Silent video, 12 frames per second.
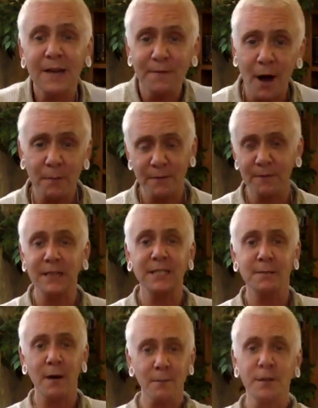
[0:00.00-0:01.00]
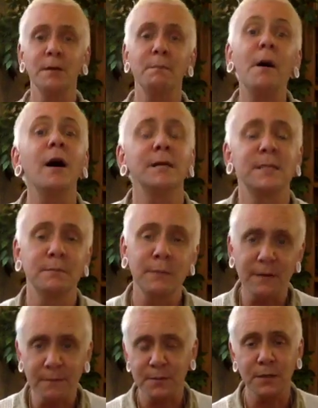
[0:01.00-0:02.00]
if I'm a victim, I'm going to buy
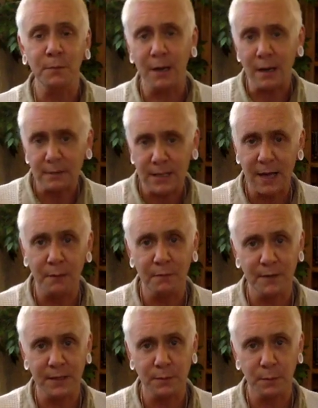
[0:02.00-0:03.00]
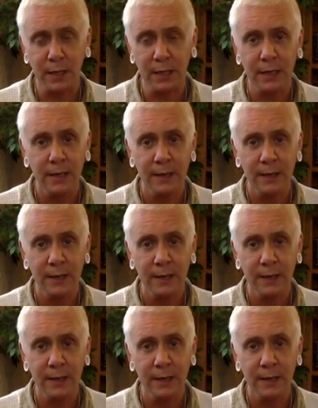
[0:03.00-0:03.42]
something from someone else to help fix me.